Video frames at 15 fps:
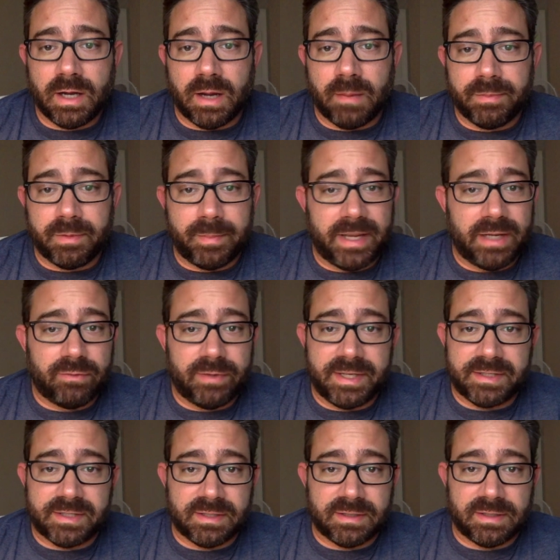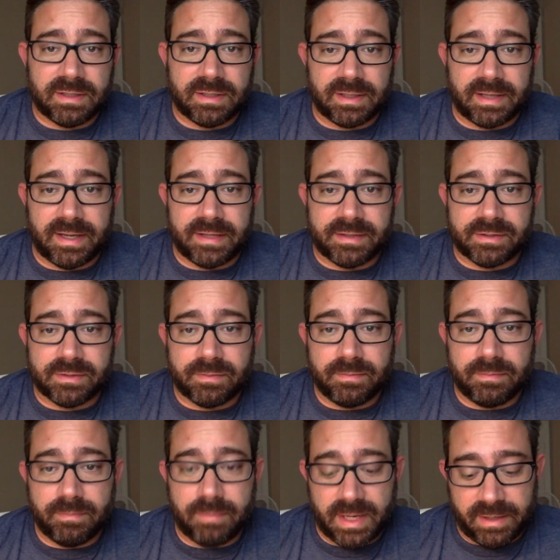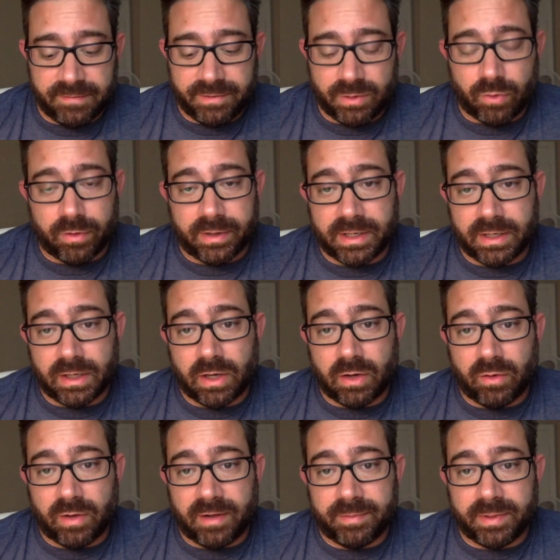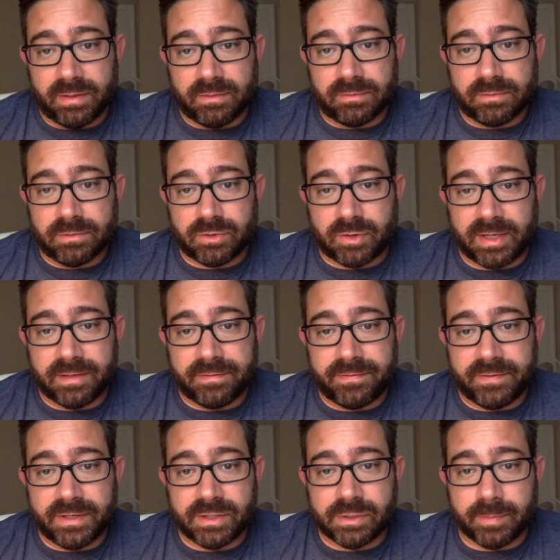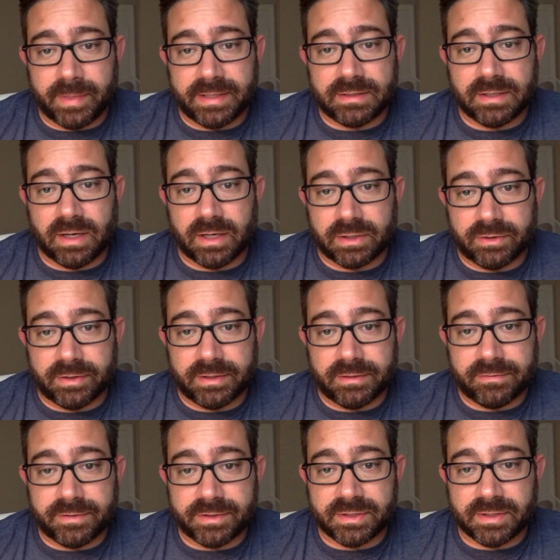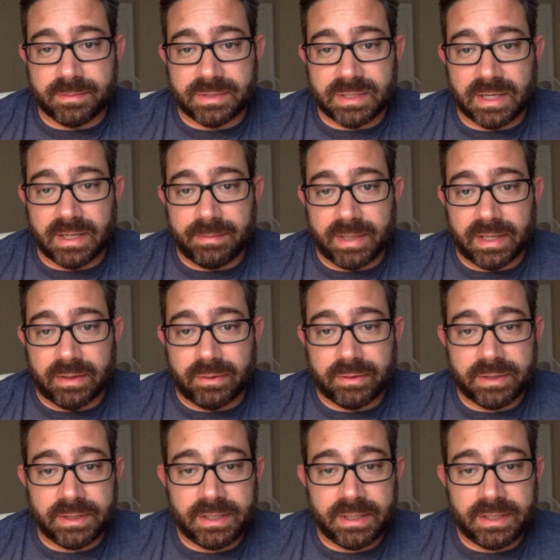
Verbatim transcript: Um, the main reason, as many of you already know, I've been trying to finish my doctorate for some time now.